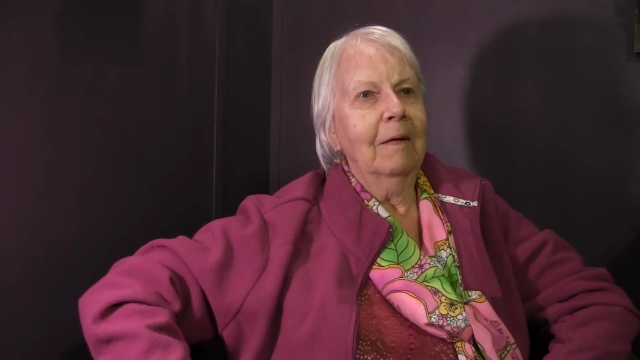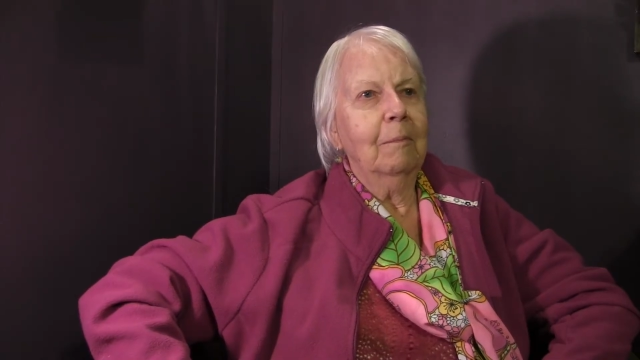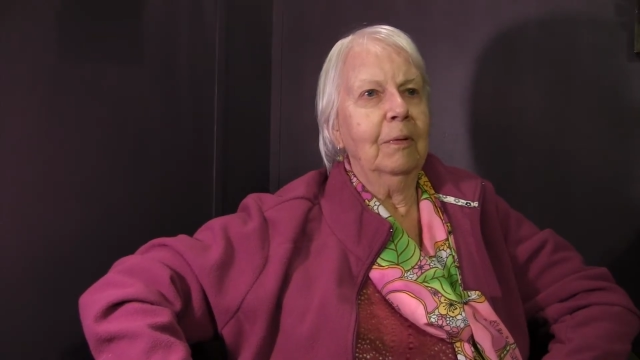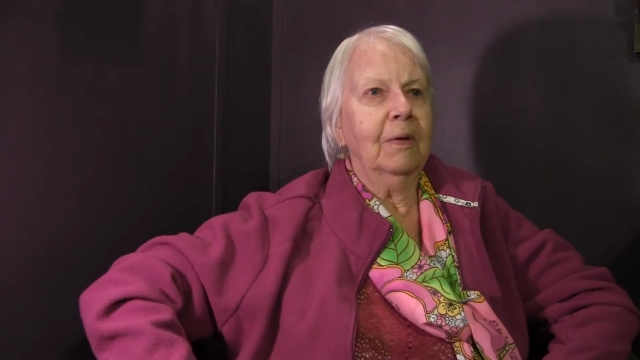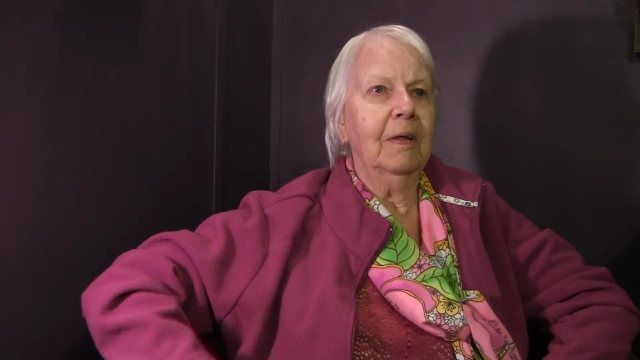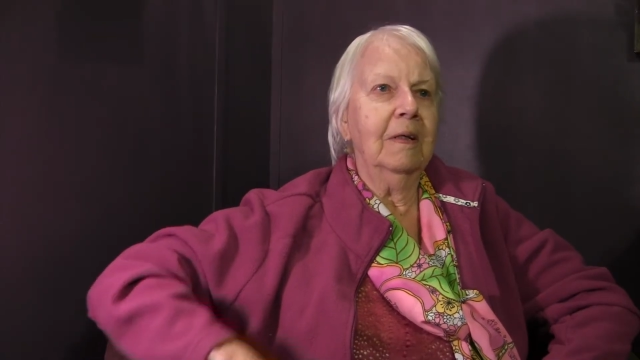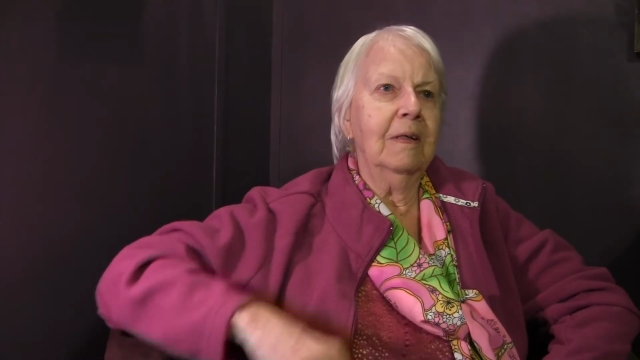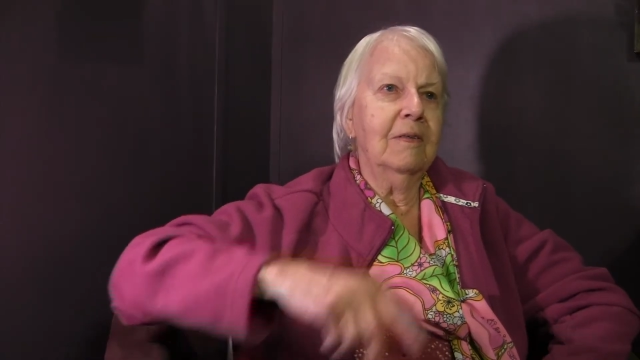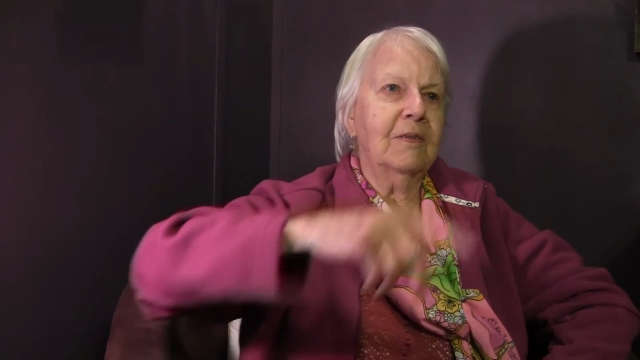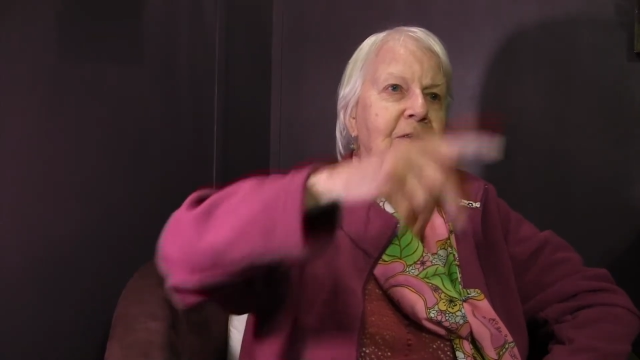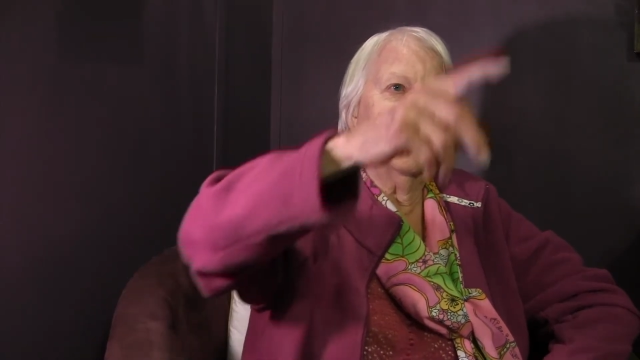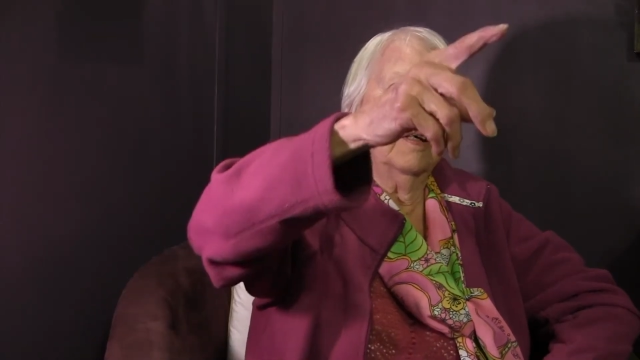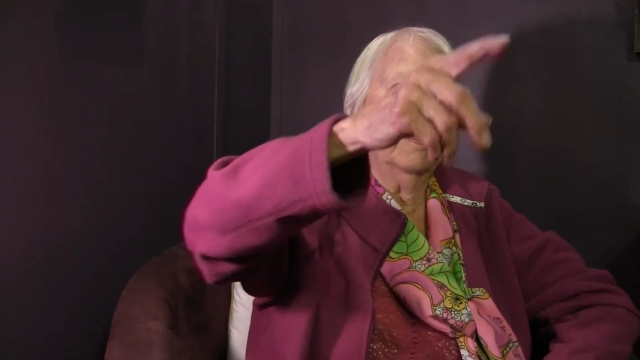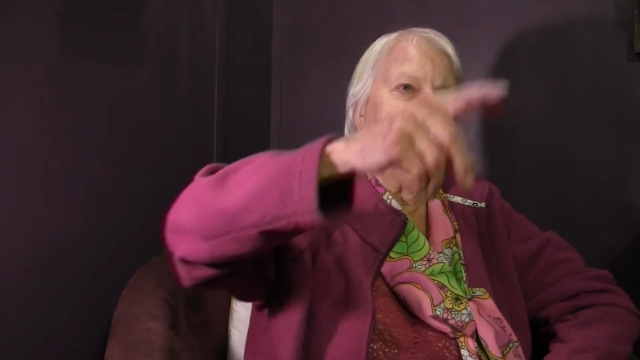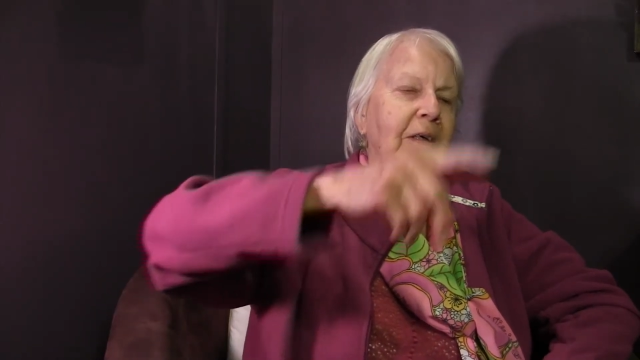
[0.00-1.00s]
but then he's
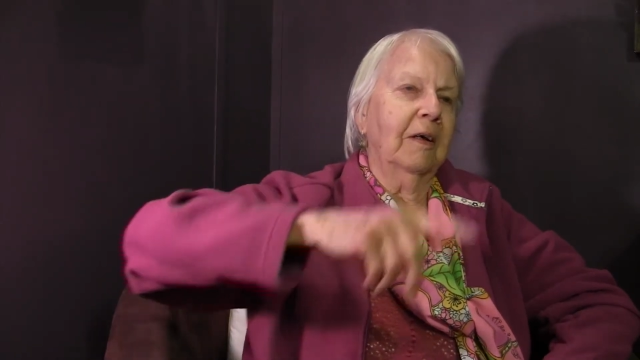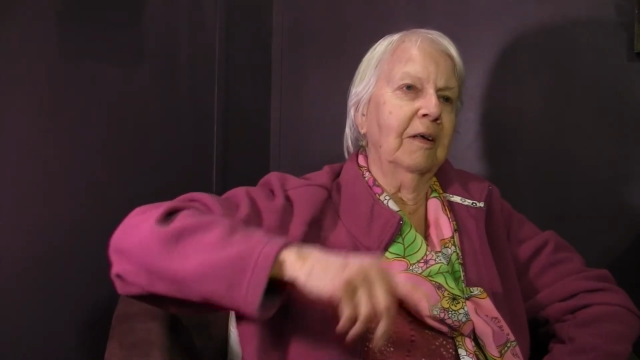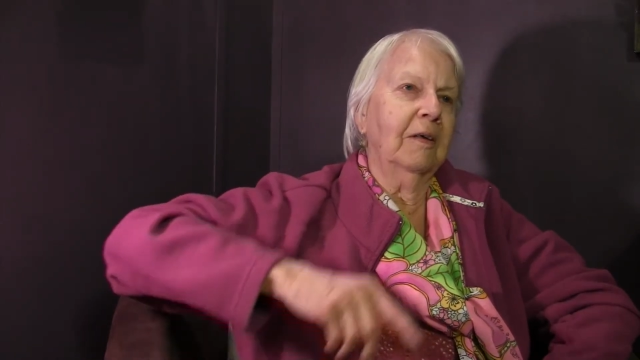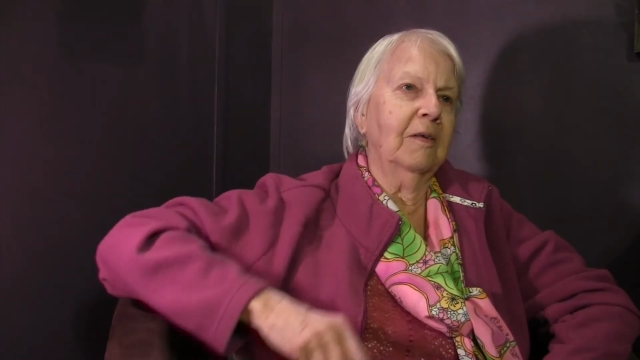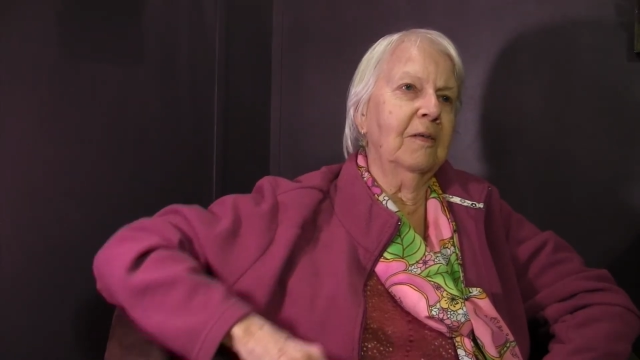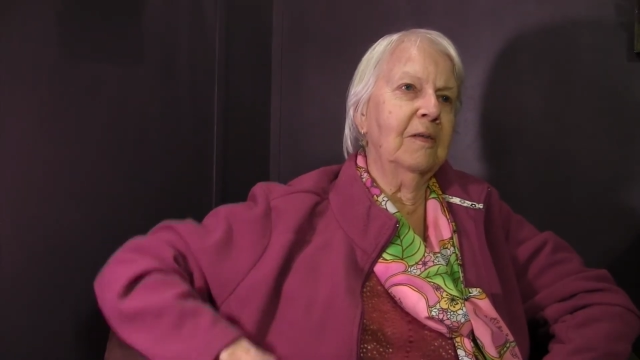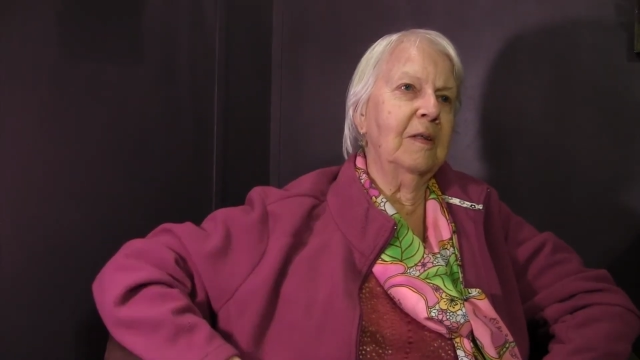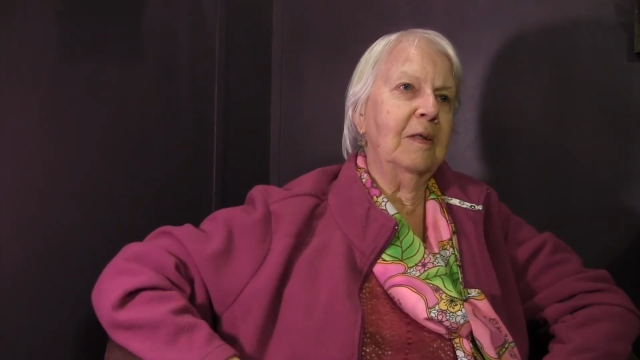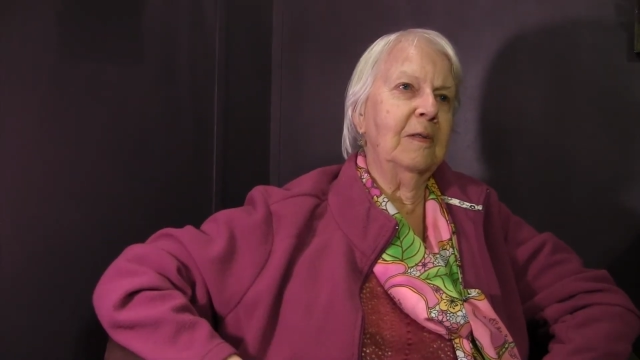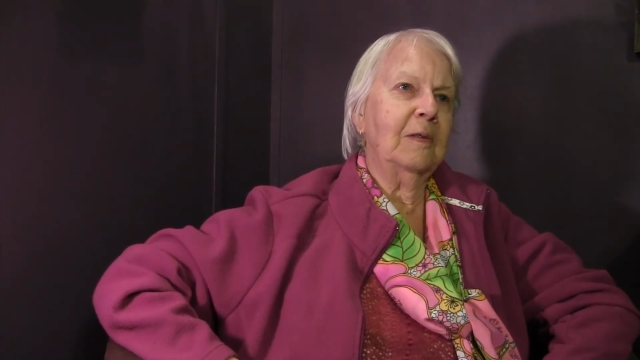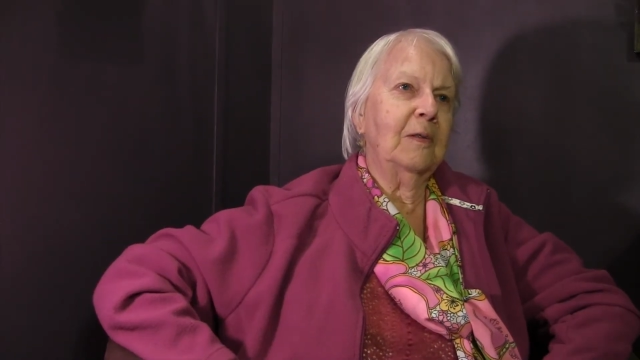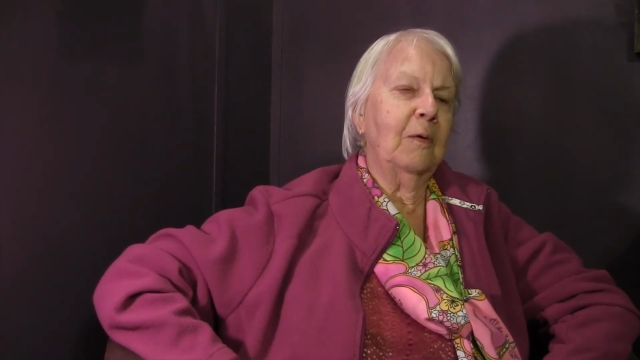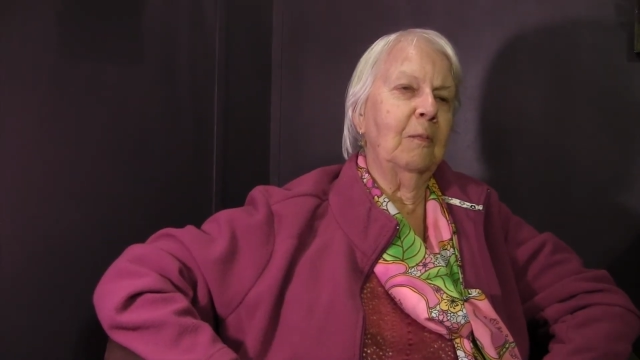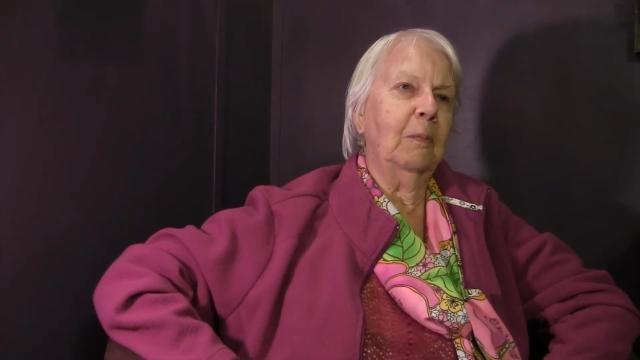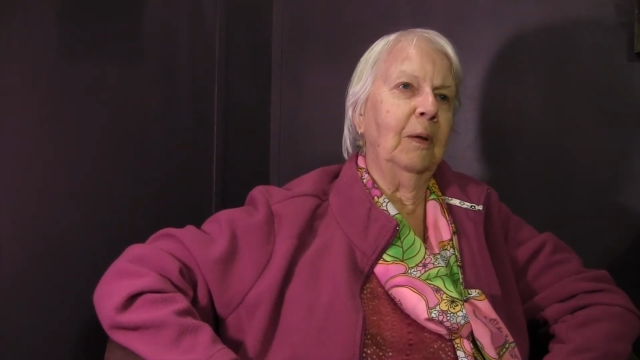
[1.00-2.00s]
standing, I can see it
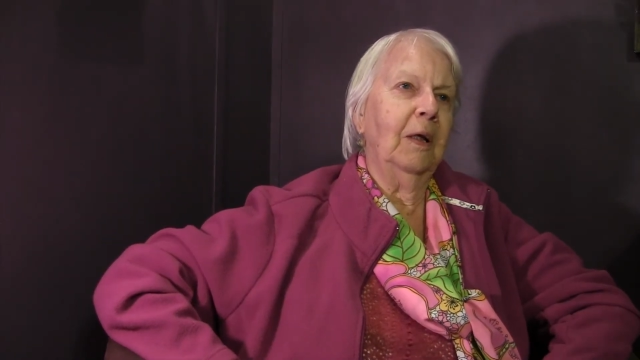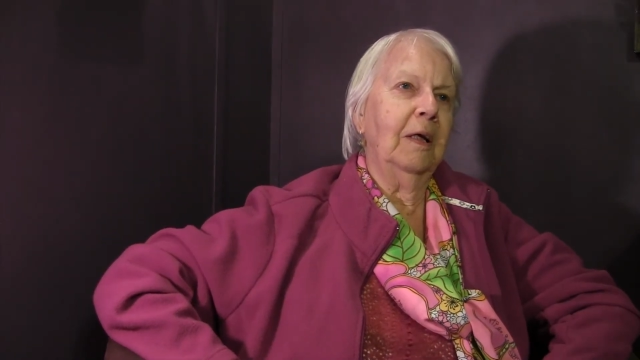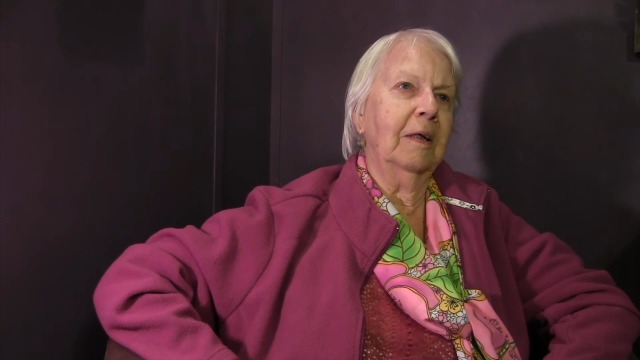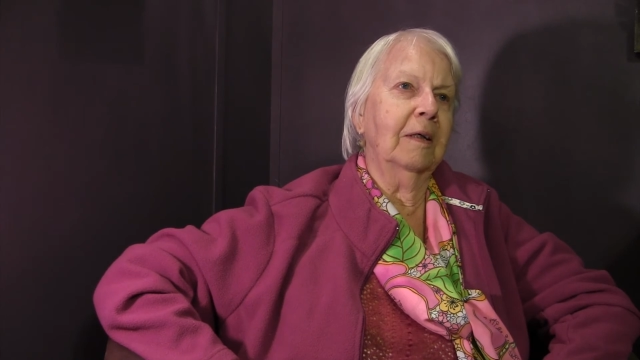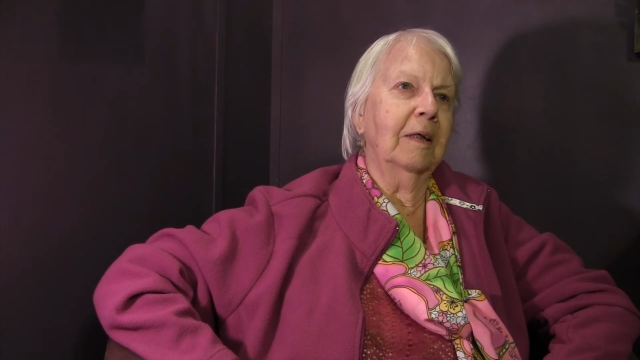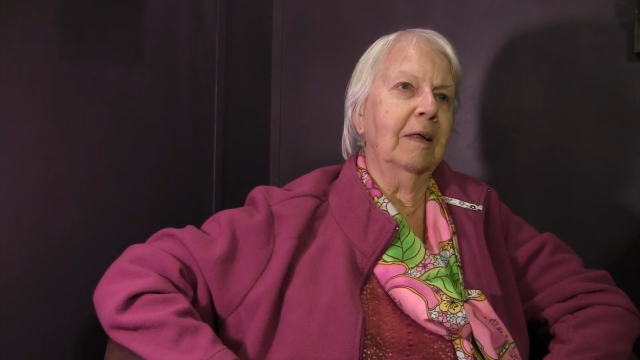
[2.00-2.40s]
so plain,